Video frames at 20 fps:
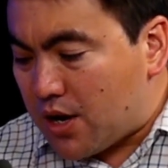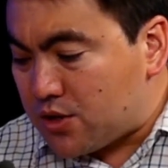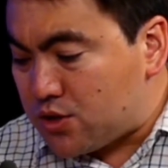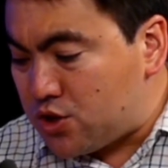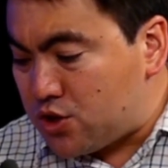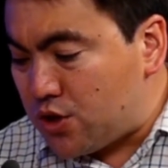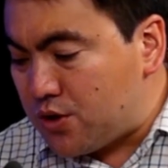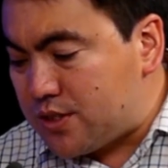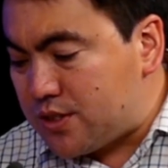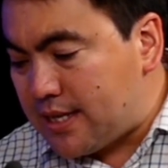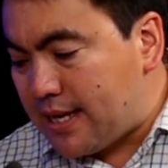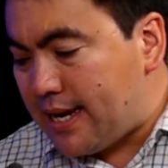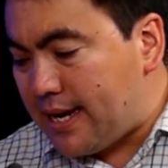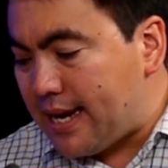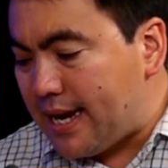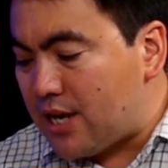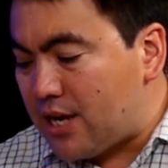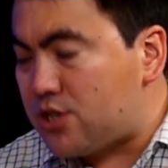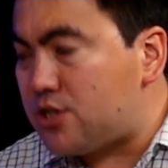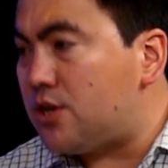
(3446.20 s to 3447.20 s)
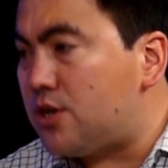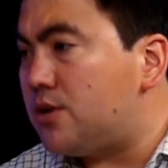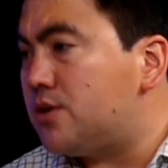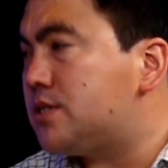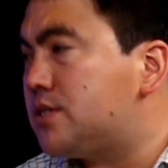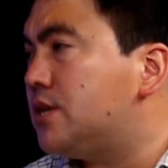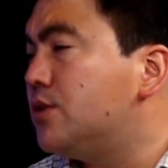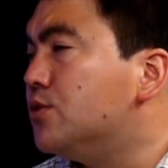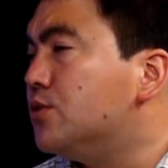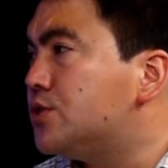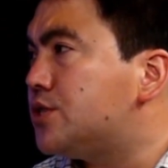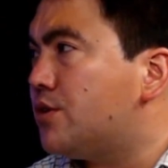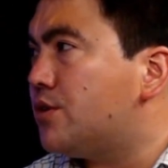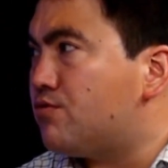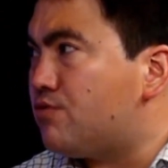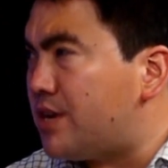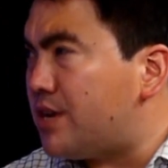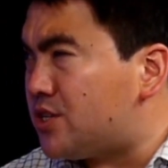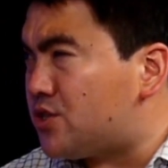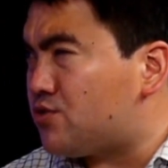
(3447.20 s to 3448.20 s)
duty issues, and also
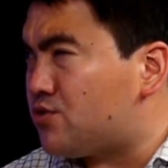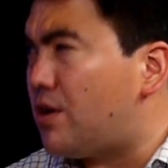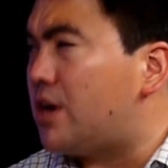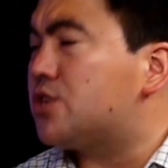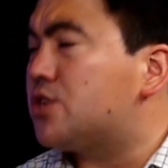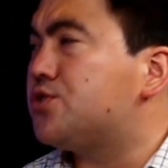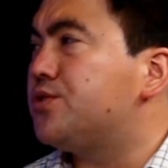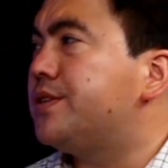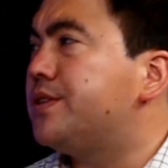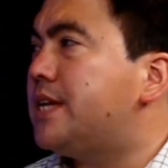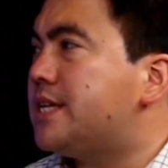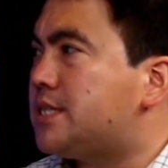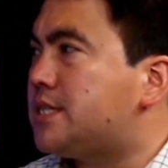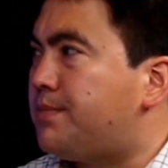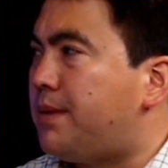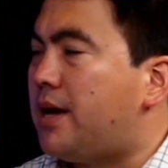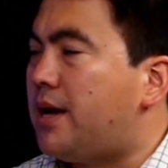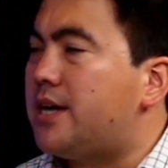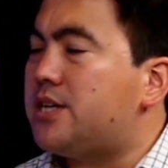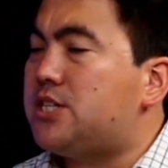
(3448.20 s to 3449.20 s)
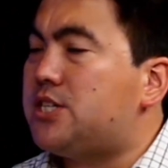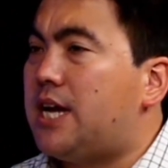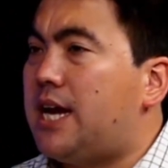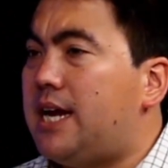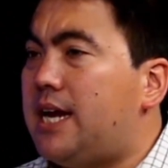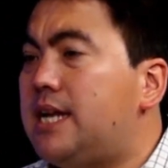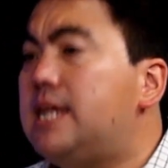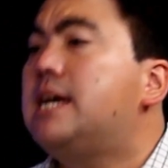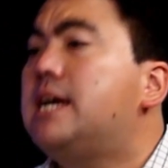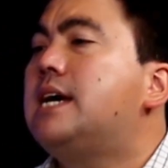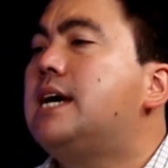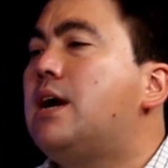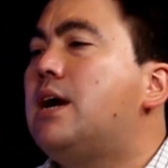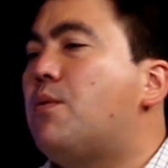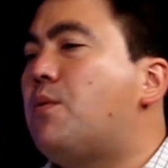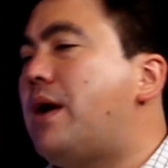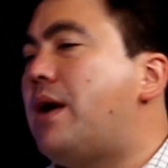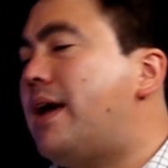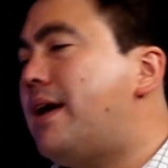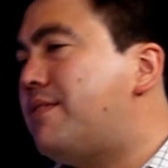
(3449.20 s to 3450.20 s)
restructuring their supply chain
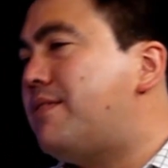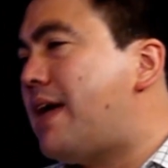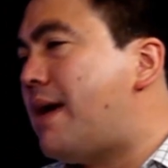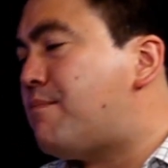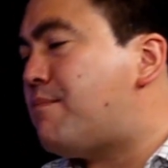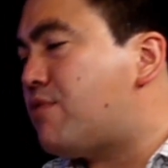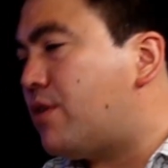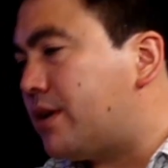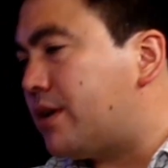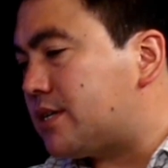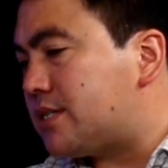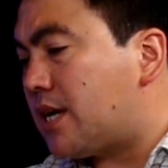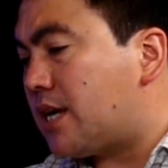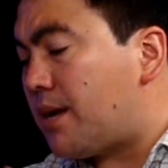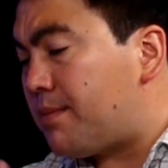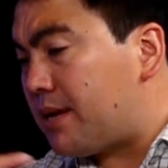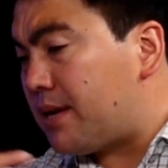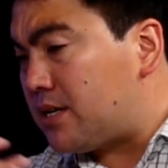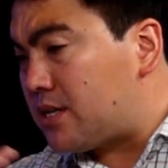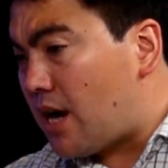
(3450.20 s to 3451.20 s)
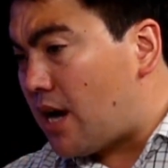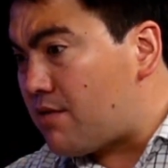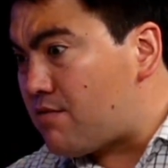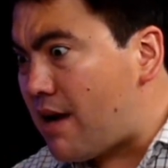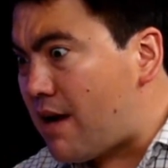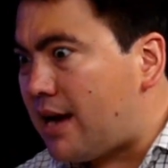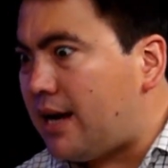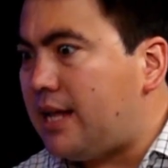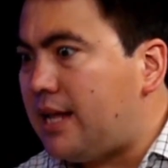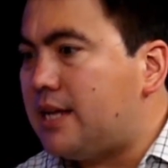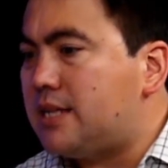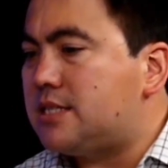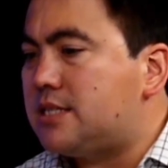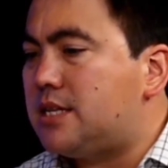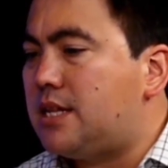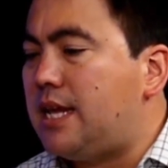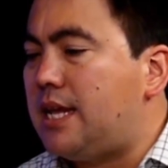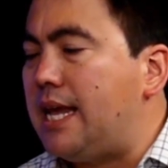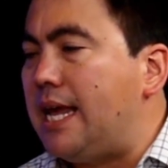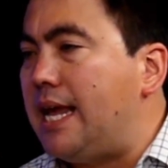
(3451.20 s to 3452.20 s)
where their products are coming directly
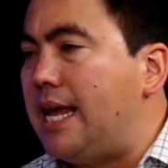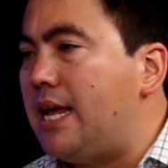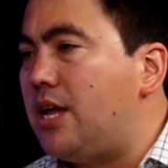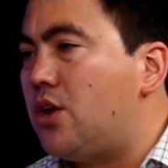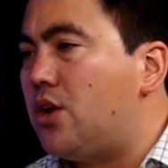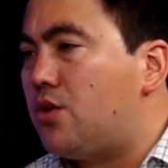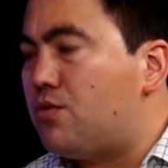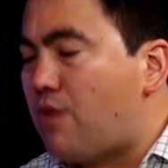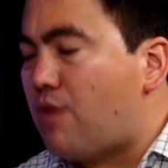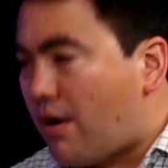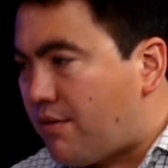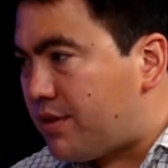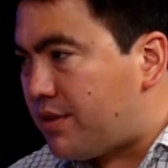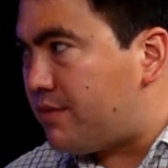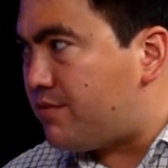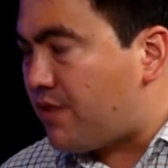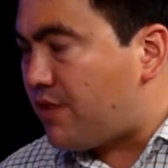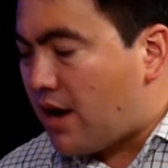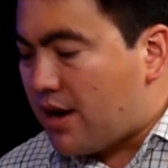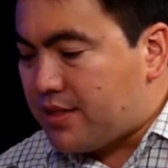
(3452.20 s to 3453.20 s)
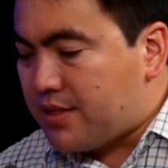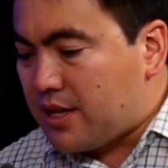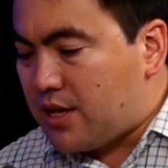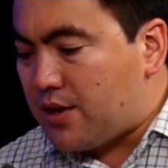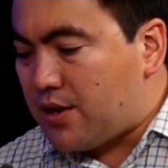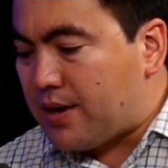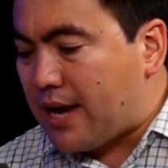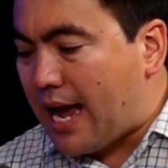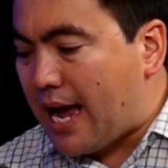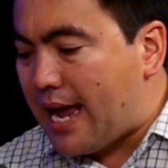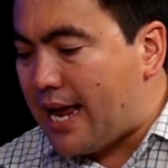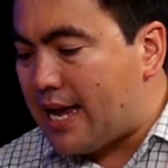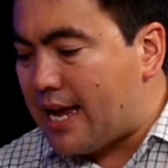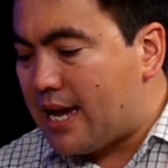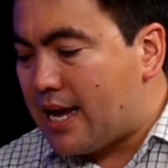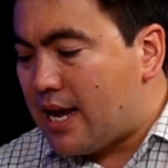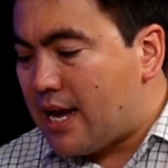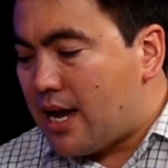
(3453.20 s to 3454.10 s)
into the EU rather than via the UK.